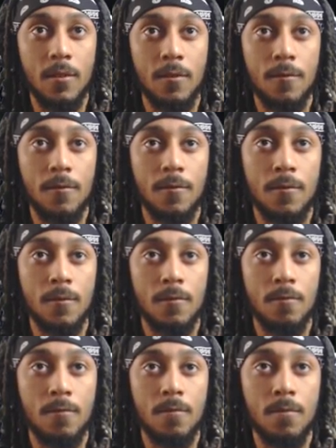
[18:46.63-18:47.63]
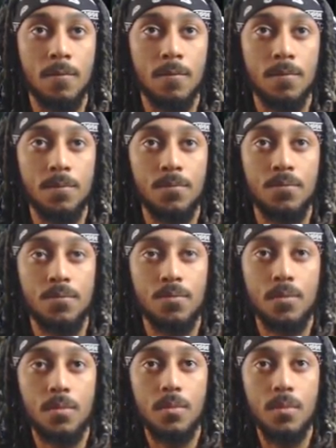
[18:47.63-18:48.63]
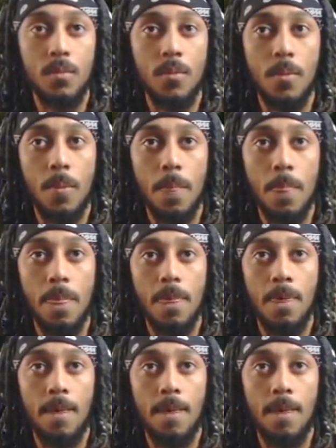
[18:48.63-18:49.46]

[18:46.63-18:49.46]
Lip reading: [no speech]